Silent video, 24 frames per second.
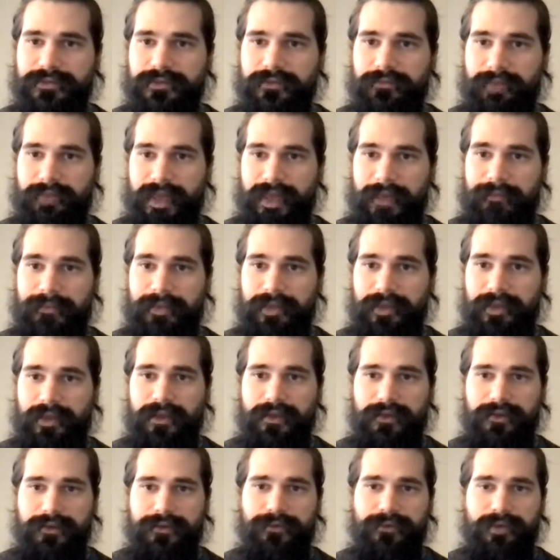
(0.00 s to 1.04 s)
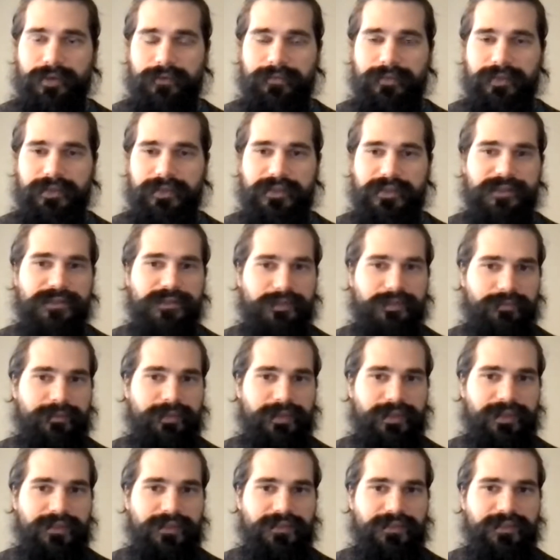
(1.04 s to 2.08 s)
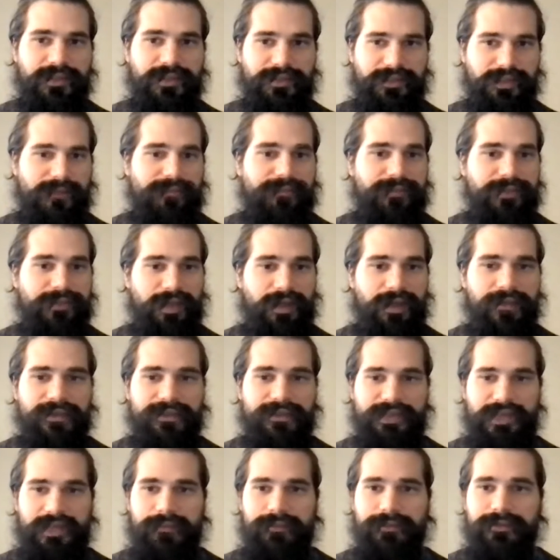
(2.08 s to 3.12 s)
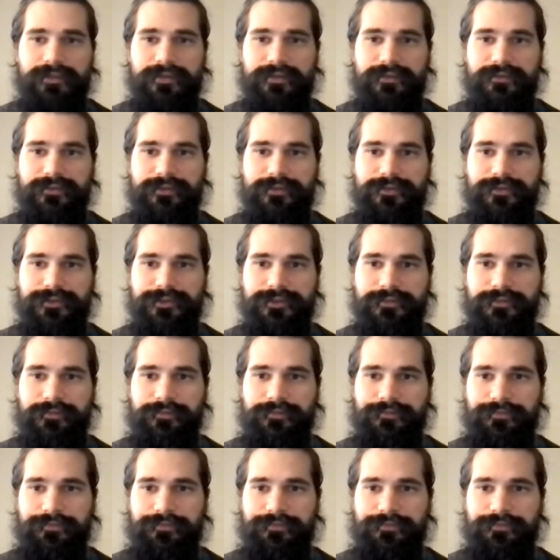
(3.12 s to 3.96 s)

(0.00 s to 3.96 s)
mapping onto Gremlin is something that's definitely on the table in the future.